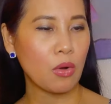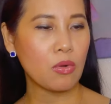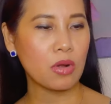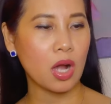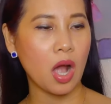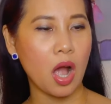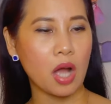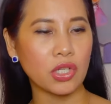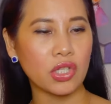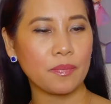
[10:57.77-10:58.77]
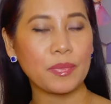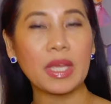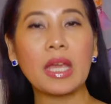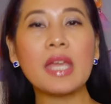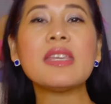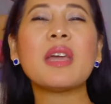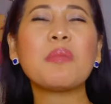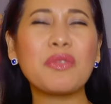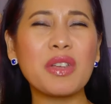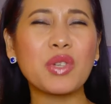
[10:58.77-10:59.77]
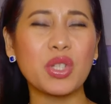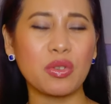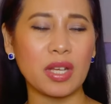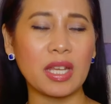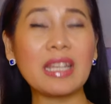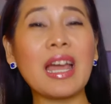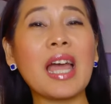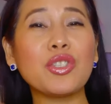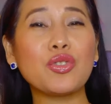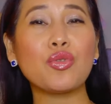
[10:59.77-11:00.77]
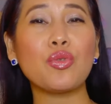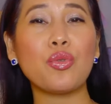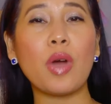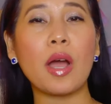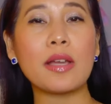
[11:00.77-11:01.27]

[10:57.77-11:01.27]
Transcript: Oh, gosh. Eh, Yema favorite ko rin. And I do